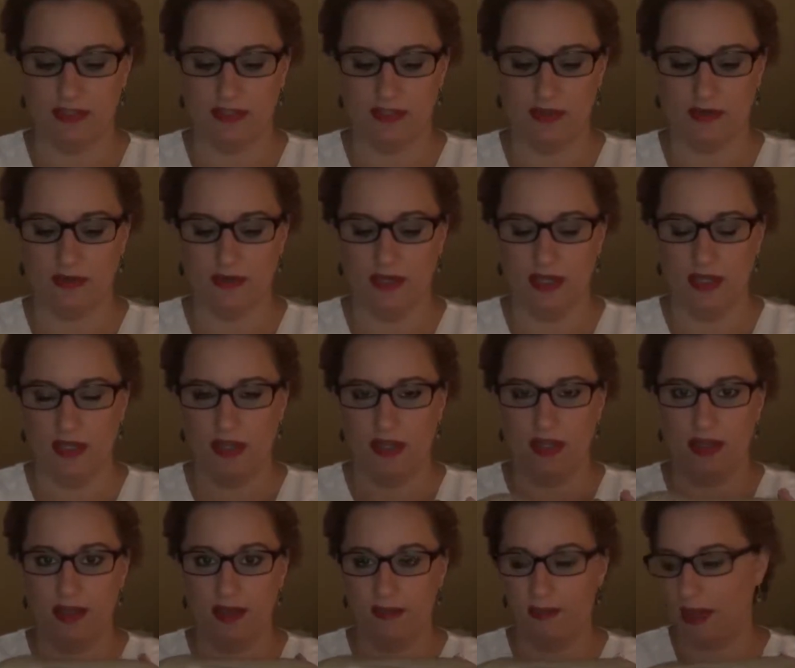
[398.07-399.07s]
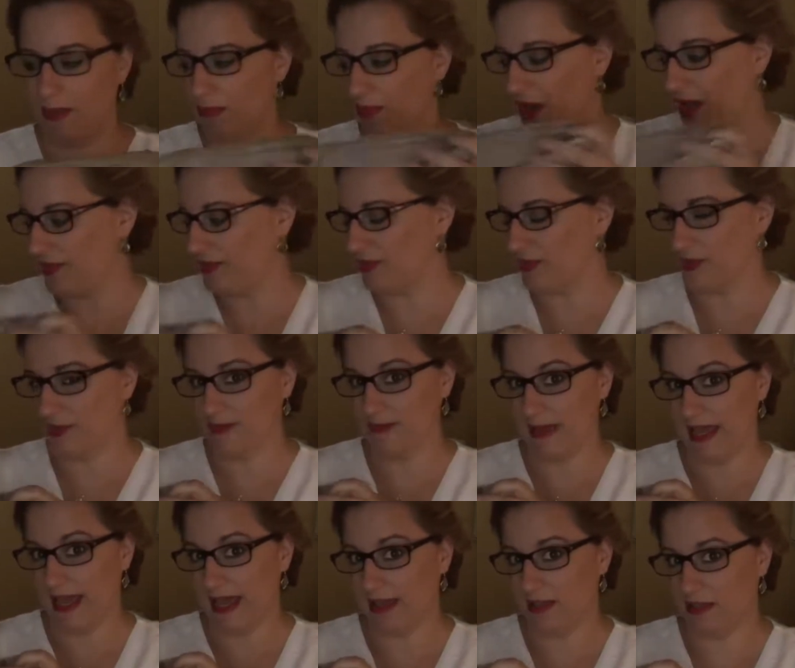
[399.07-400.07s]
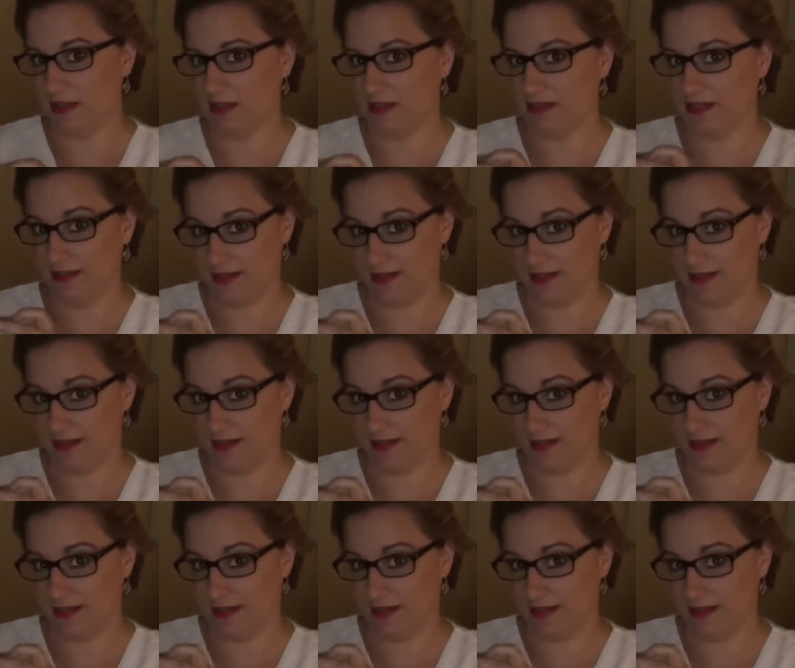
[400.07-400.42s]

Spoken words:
So I brought those back